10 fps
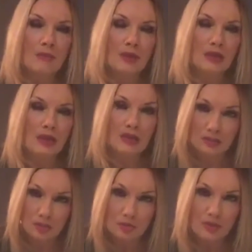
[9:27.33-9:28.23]
and
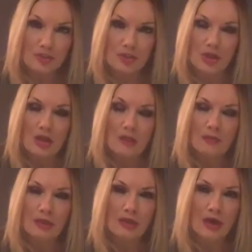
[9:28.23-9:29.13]
to Trish,
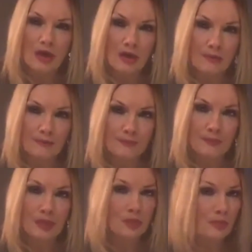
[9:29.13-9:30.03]
and
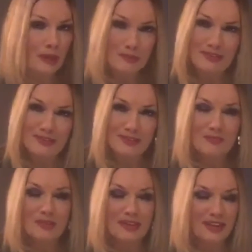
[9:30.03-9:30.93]
your babies.
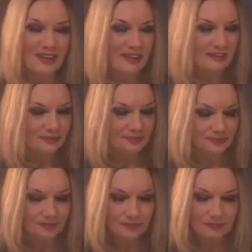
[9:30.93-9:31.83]
But
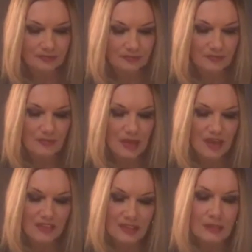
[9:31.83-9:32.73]

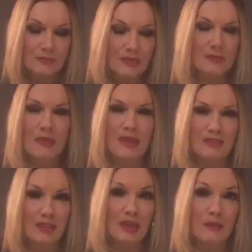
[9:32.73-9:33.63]
I think the main
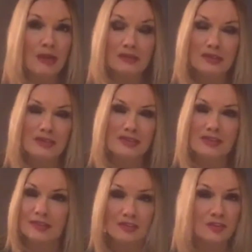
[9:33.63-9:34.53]
thing about this
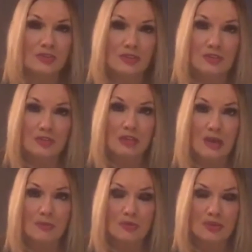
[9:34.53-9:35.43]
is that there's a
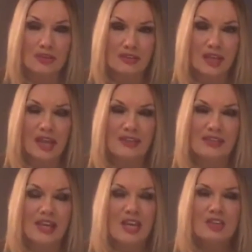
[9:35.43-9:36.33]
lot more to this
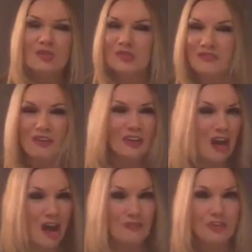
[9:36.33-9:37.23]
case. So it's very
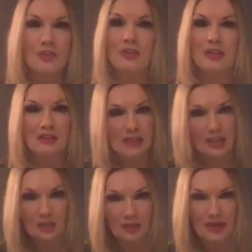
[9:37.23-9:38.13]
convoluted. It's
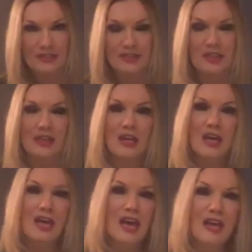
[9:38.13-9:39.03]
kind of crazy.
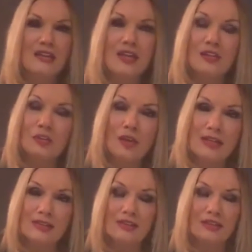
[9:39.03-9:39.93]
And the other
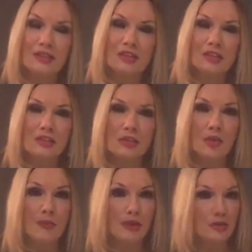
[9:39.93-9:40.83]
crazy thing that you need to
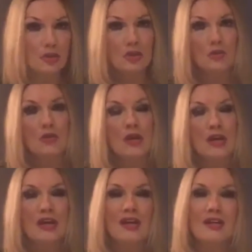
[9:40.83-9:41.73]
know about it too
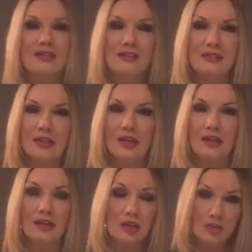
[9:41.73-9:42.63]
is,
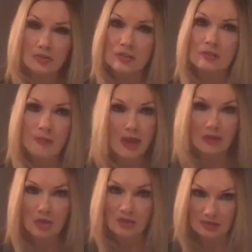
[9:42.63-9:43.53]
here's this
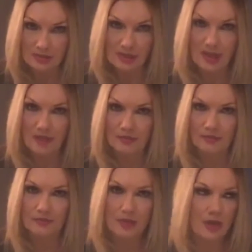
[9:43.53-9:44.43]
man lost his life,
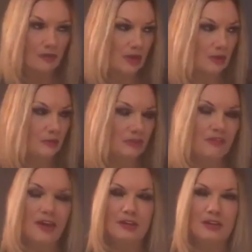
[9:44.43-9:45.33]
Ronald
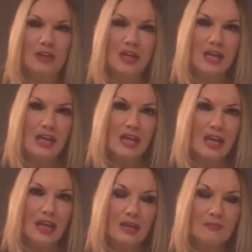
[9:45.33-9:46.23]
McFadder,
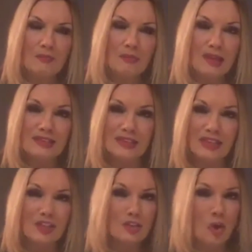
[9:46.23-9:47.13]
and basically
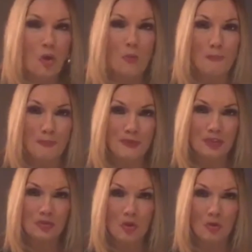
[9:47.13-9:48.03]
this
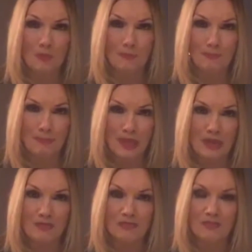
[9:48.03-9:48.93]
whole
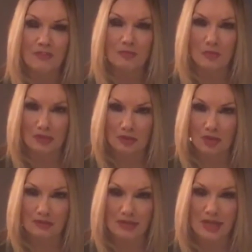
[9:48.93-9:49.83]
beef, if you want to
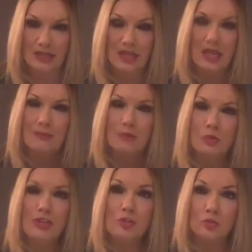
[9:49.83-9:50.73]
call it that,
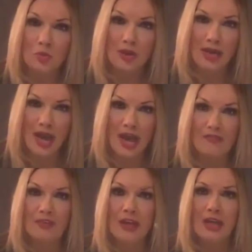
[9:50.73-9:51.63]
between Troy
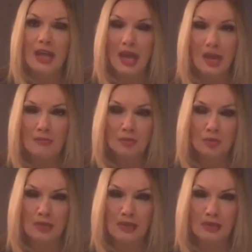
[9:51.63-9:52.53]
Ave and
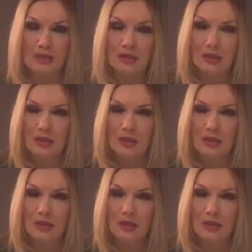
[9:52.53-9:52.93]
between